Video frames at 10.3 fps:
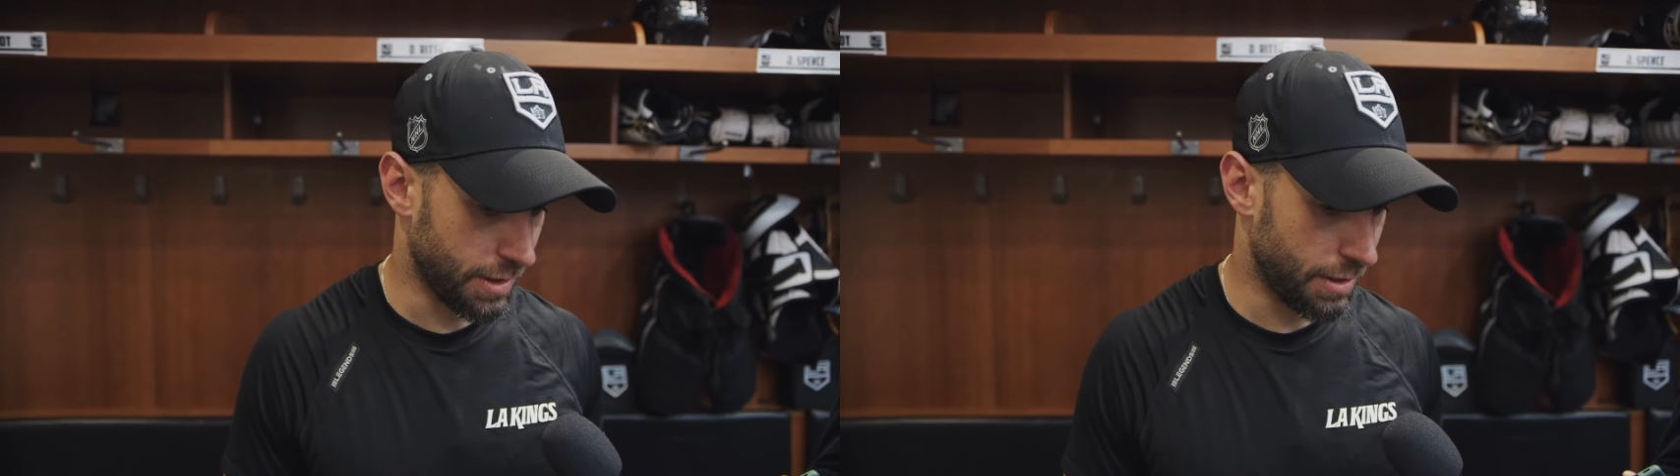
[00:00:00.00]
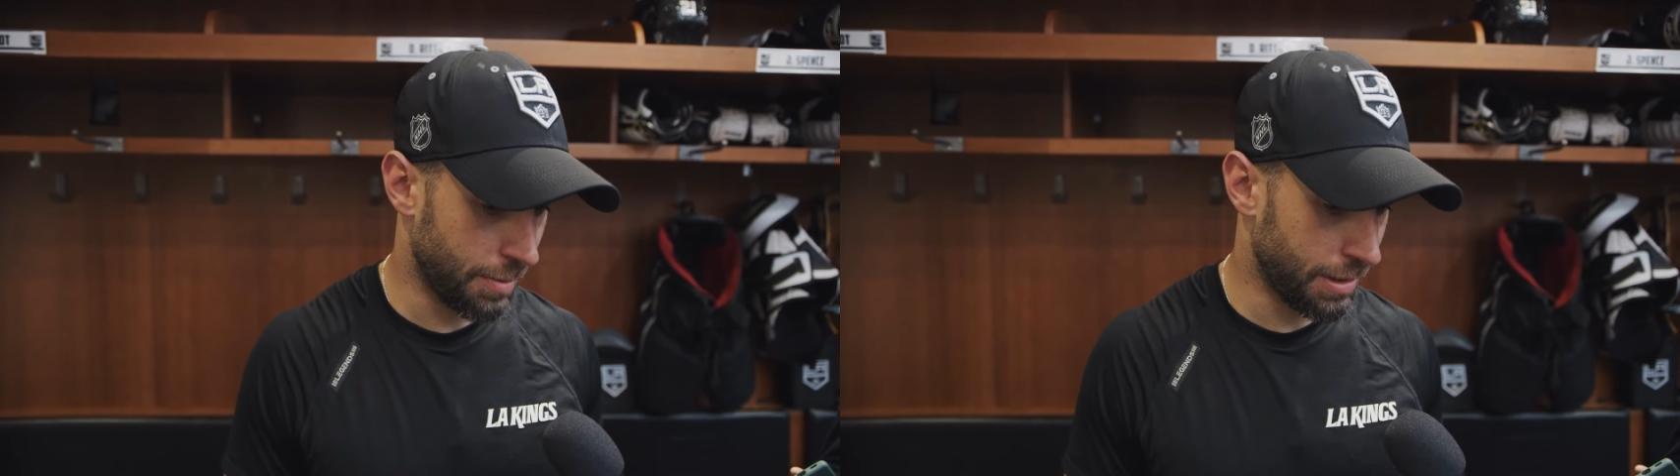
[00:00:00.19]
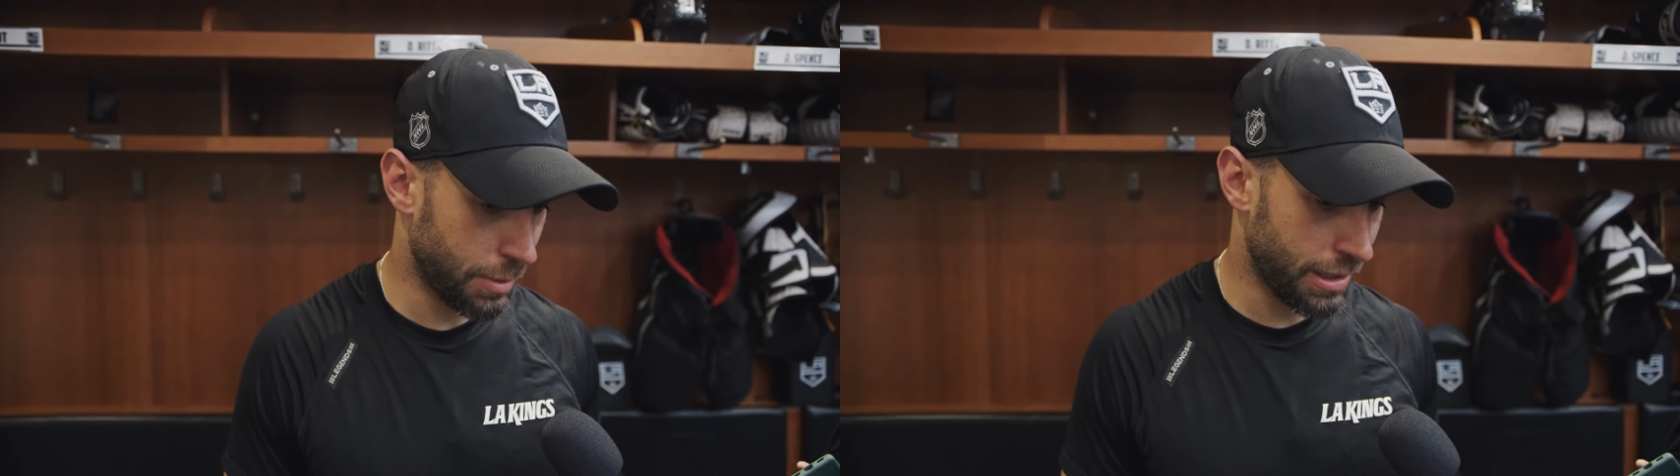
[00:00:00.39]

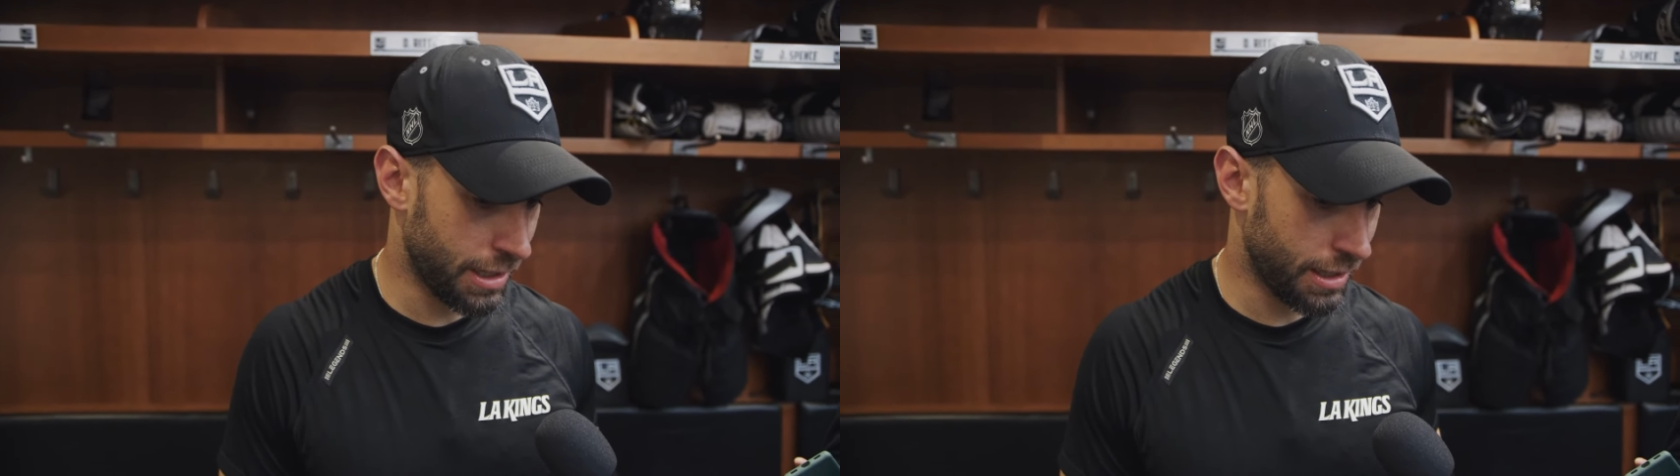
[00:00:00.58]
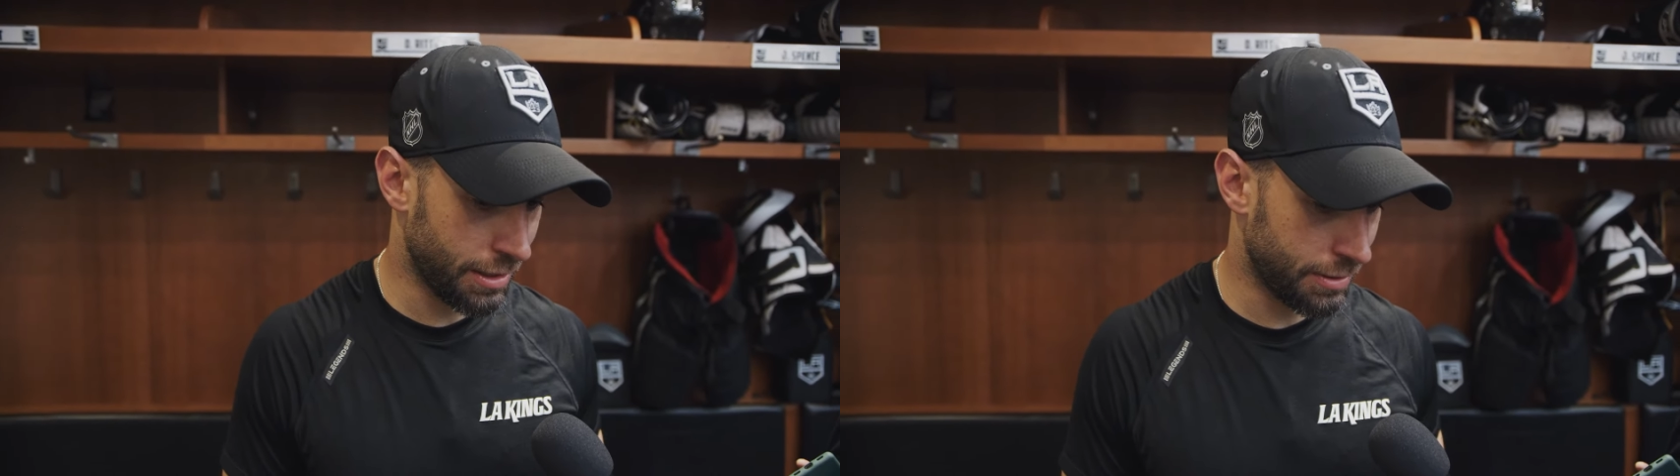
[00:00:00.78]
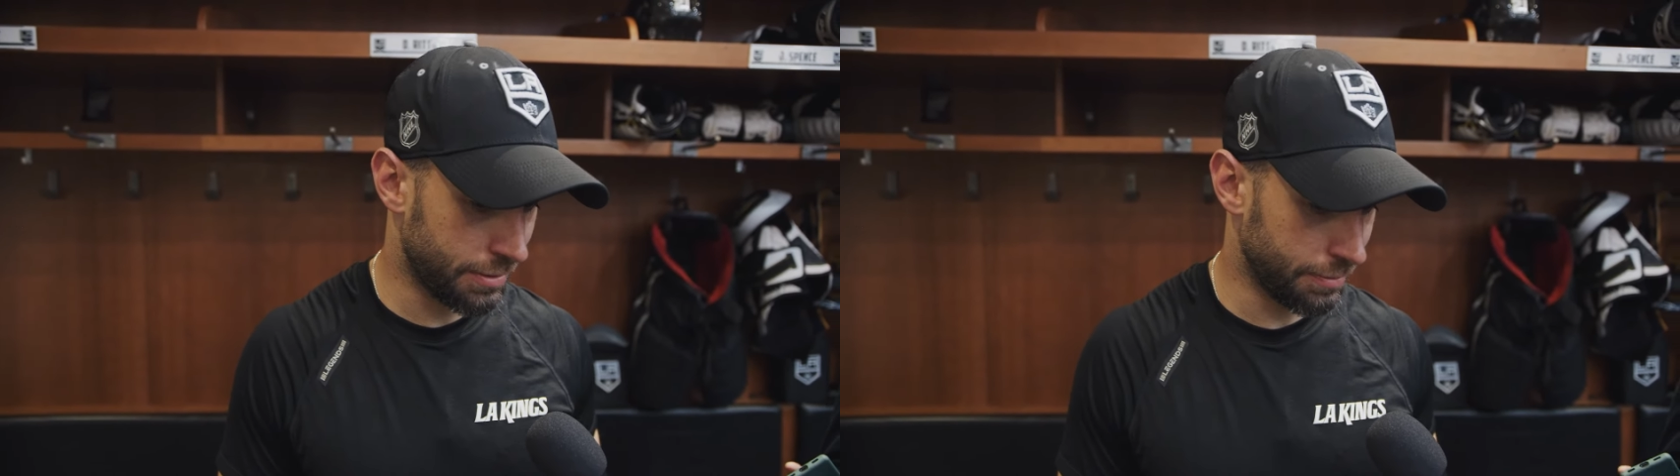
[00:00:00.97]
I mean, we
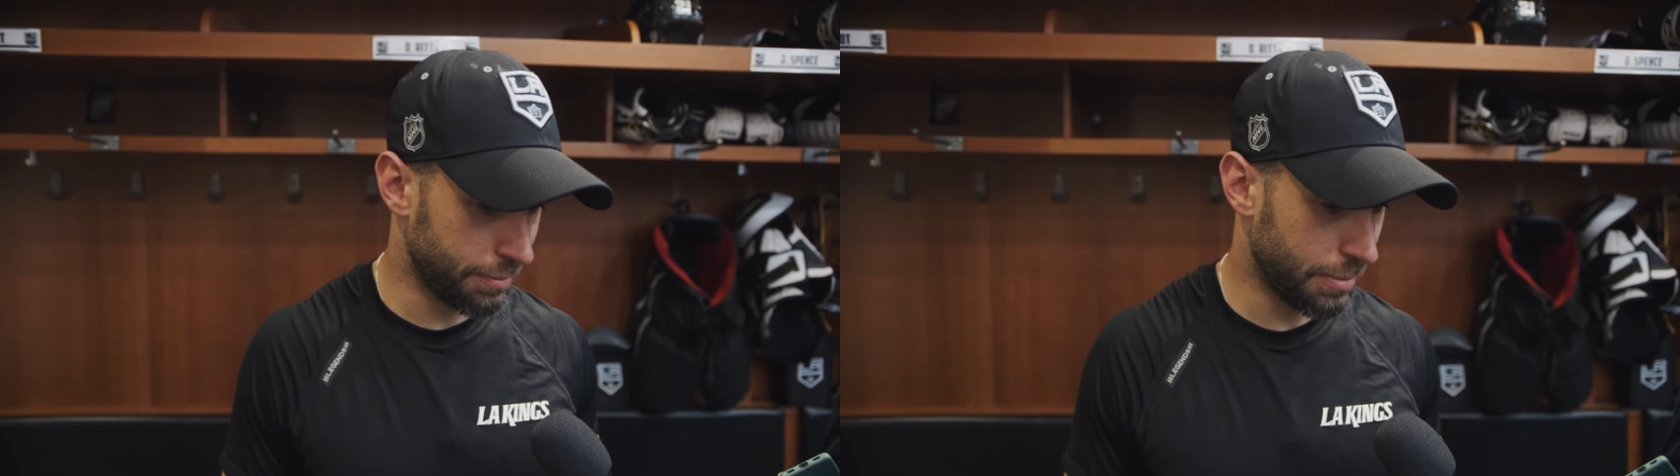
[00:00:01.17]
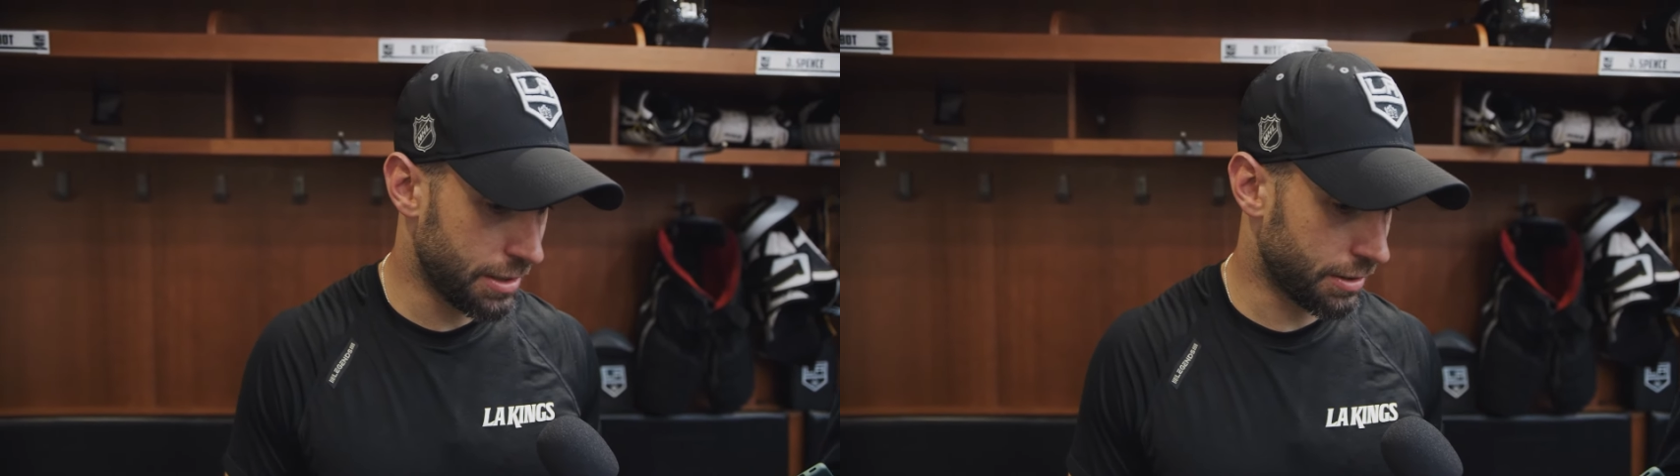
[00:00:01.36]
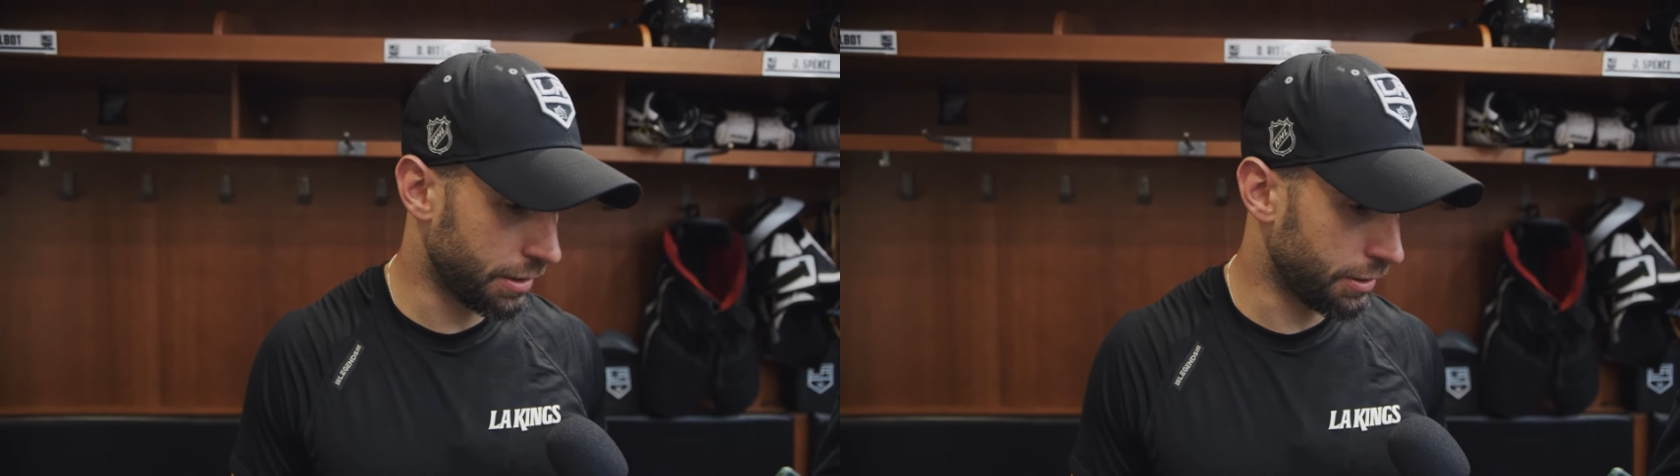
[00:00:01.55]
had
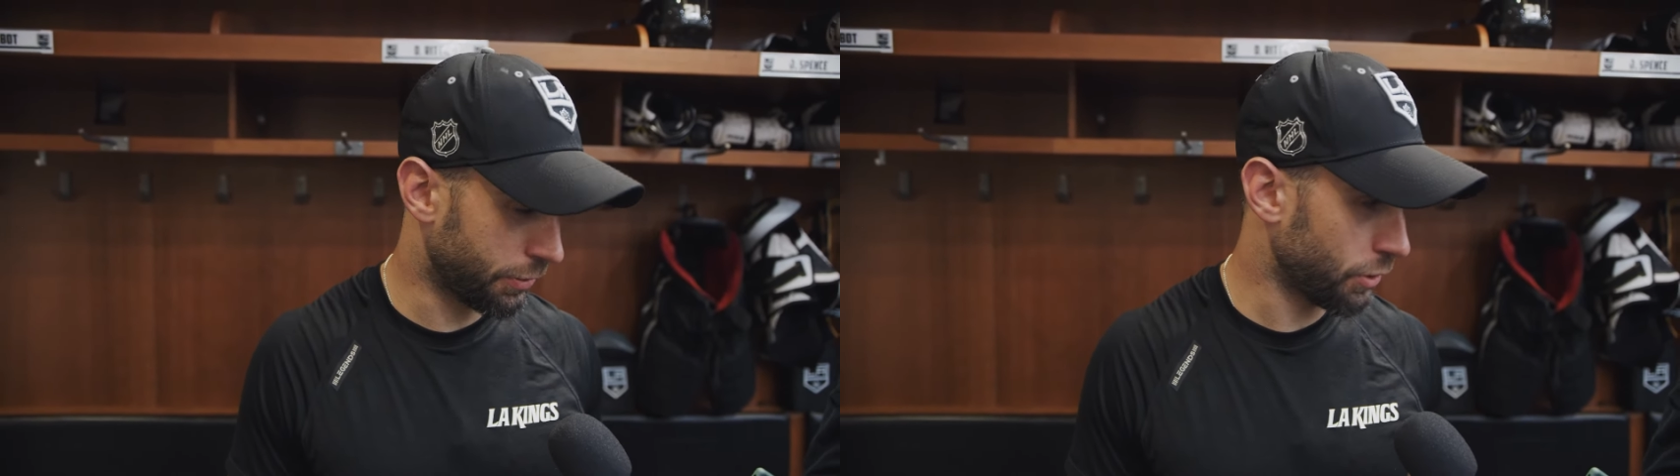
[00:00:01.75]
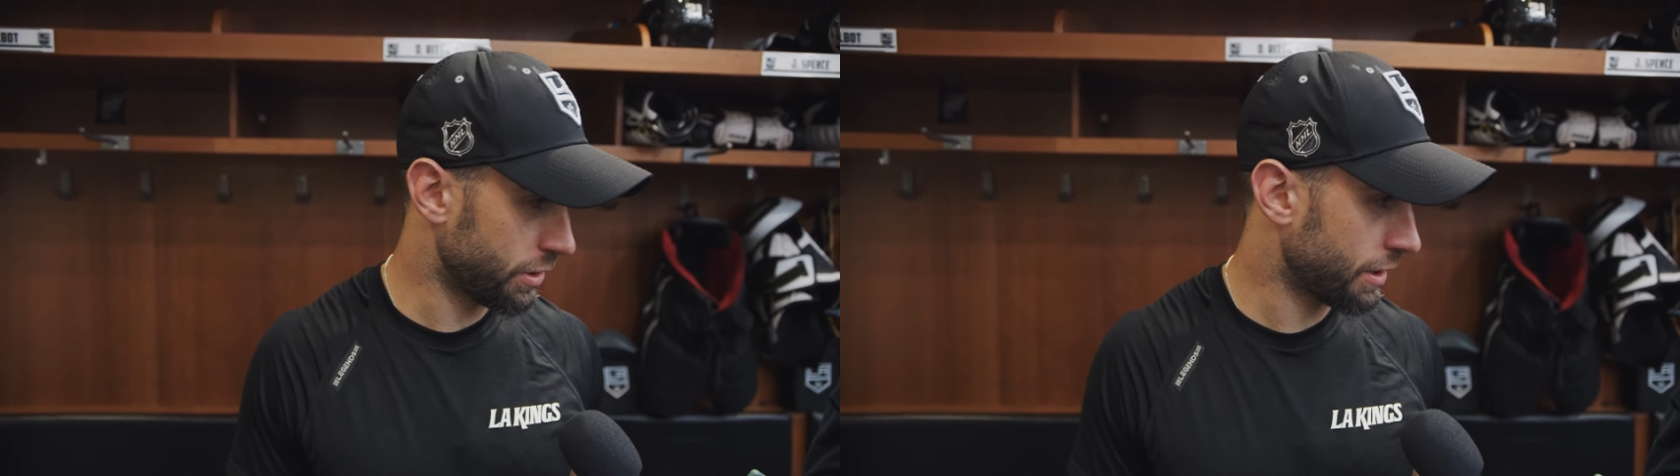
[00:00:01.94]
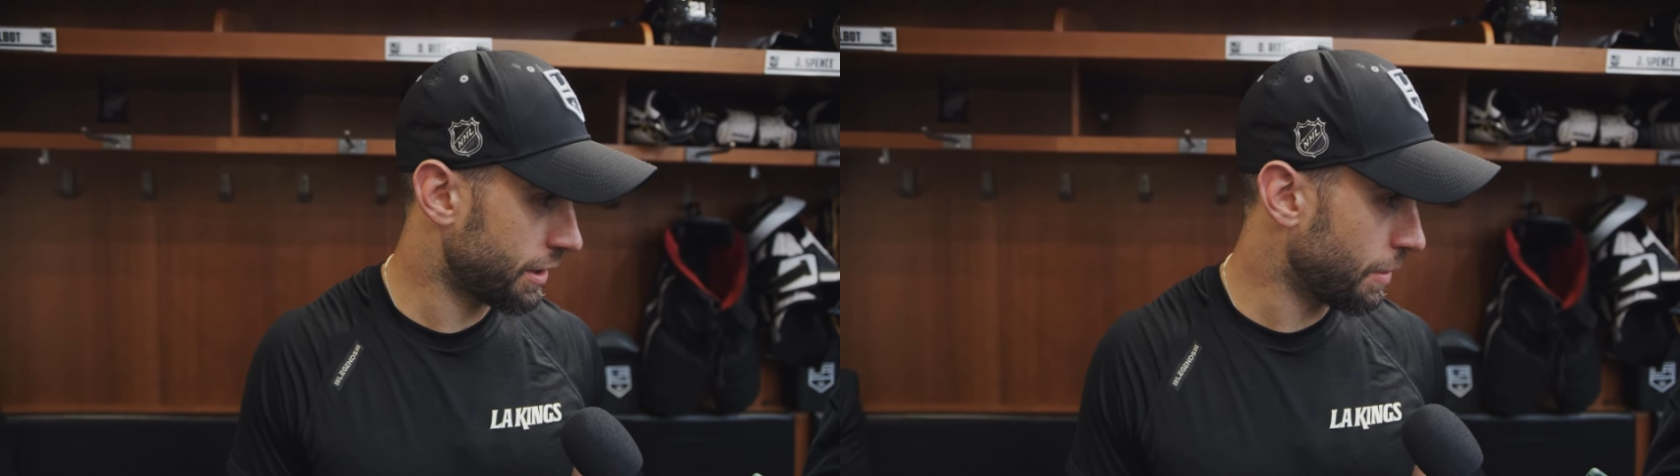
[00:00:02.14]
basically a full
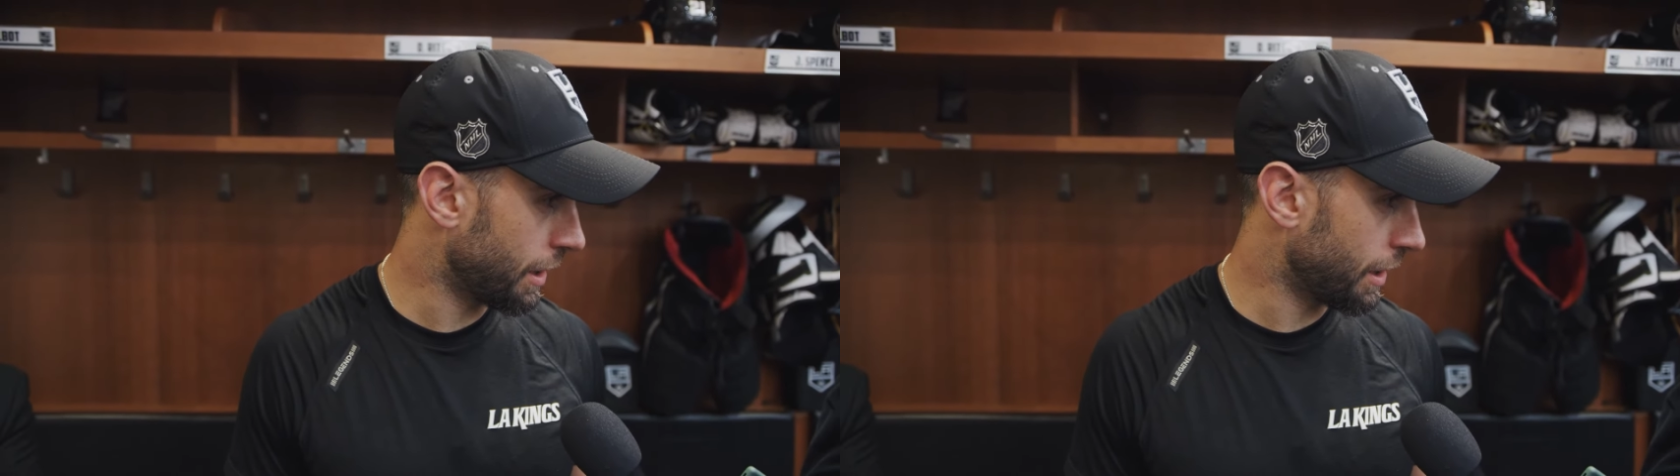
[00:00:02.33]
60